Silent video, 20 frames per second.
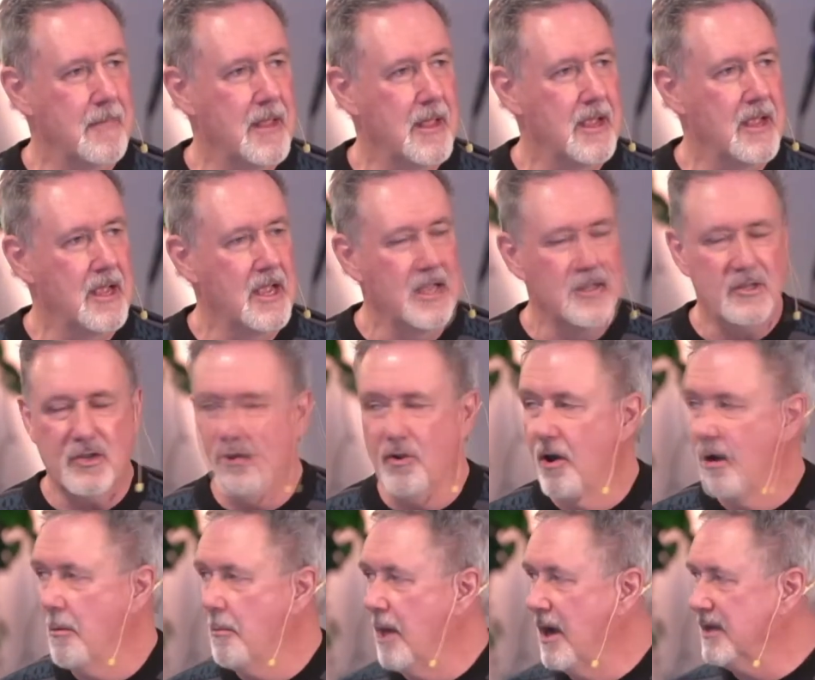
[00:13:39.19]
So it
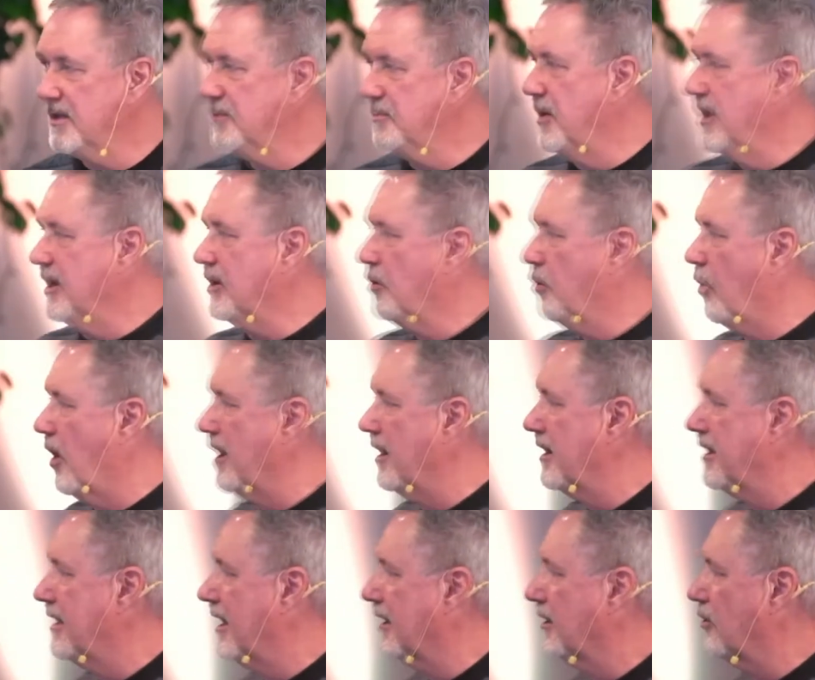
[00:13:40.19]
must be quite an
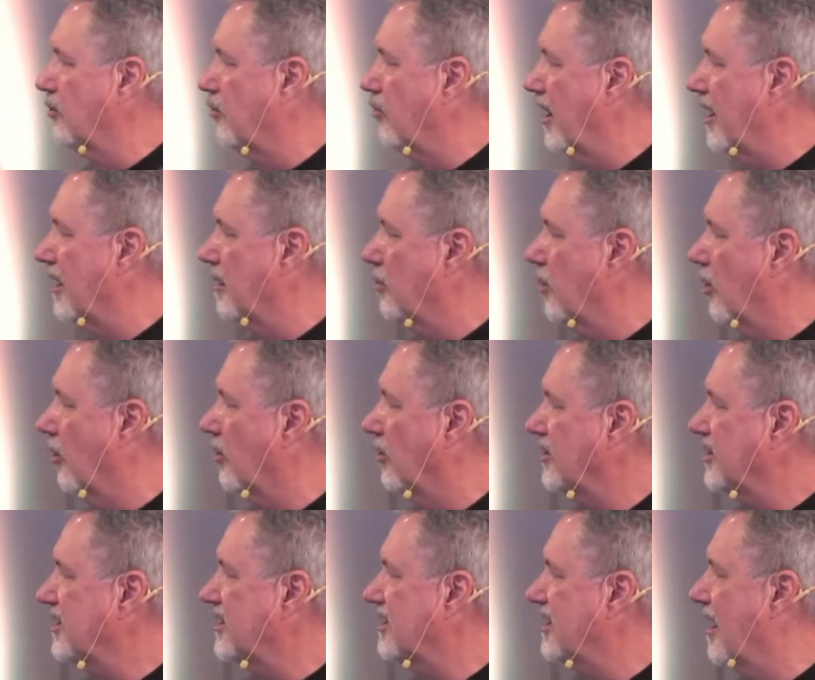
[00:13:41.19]
incredible
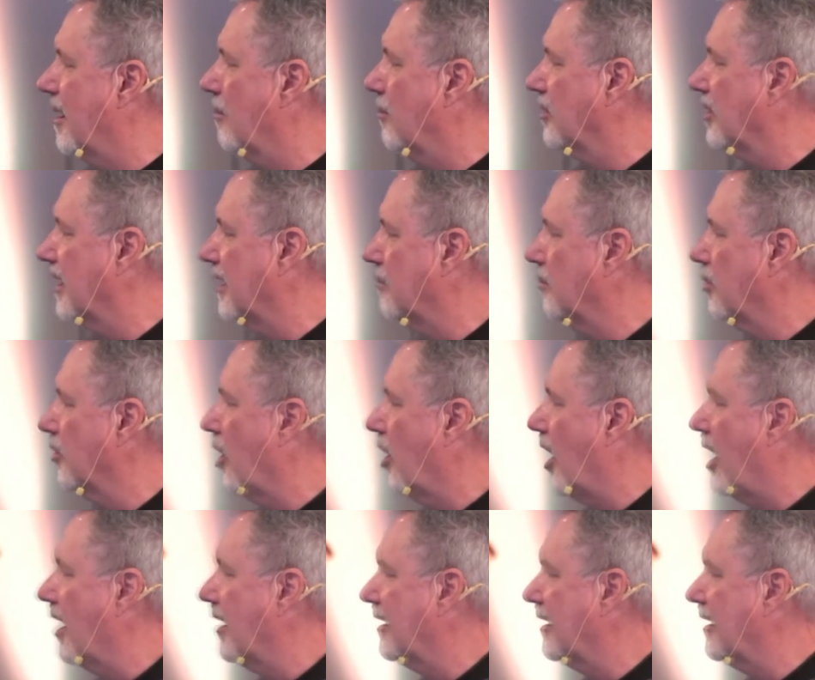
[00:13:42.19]
stumbling block